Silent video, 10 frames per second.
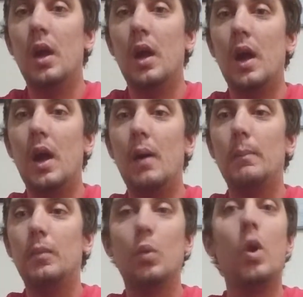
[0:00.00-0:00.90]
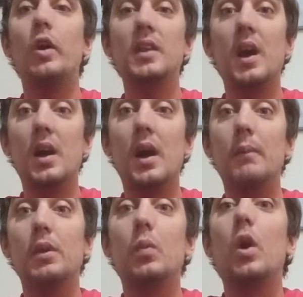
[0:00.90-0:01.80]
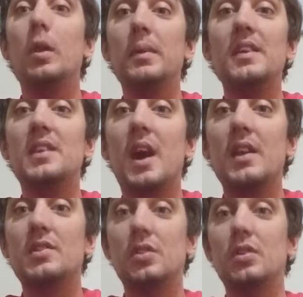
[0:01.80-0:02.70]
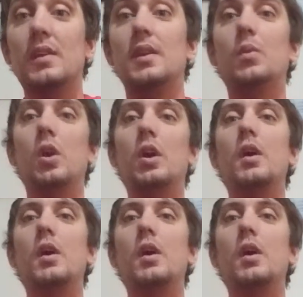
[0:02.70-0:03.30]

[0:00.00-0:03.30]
The Wallabies aren't as good as they were.